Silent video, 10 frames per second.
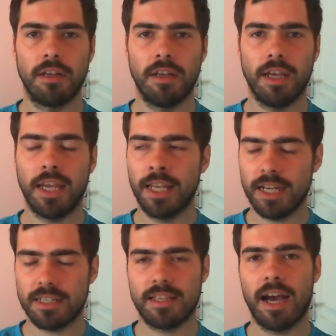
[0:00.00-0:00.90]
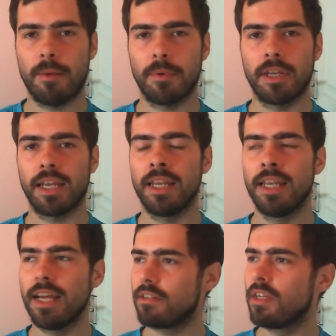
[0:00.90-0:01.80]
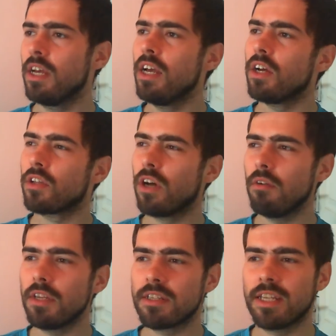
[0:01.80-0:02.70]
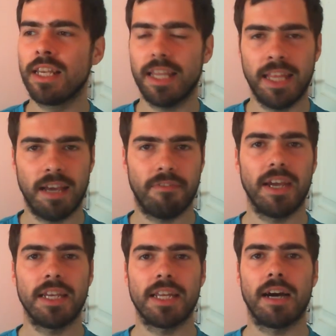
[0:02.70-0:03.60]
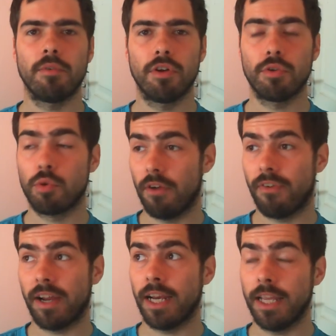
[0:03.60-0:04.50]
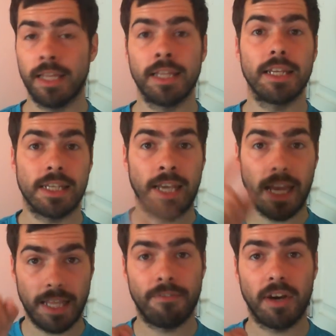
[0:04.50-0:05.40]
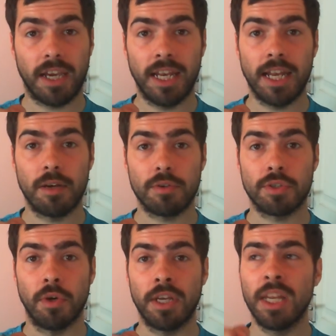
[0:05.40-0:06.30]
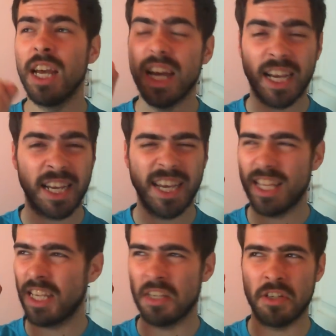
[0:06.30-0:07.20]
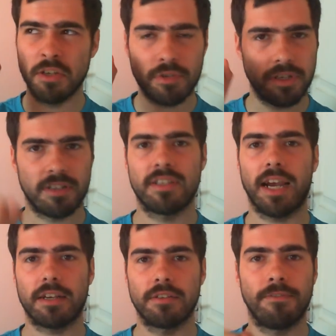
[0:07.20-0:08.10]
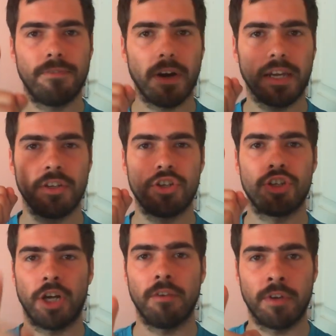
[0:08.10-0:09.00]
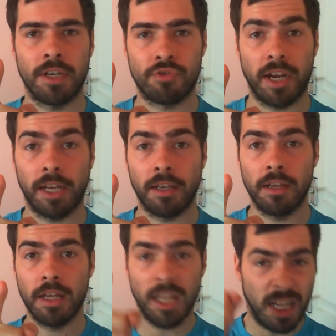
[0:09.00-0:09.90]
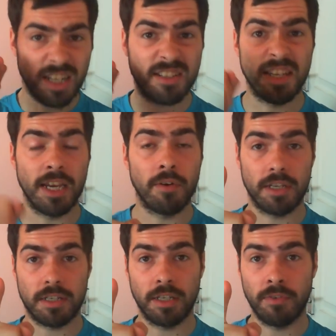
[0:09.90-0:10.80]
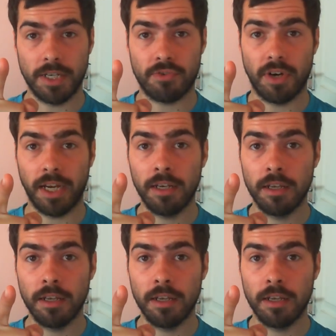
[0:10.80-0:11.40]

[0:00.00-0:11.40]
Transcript: He lets, not only does he let the FA down, who quite frankly need to get their fucking in-house sorted and get these useless sacks of fucking shite retrained, seriously retrained,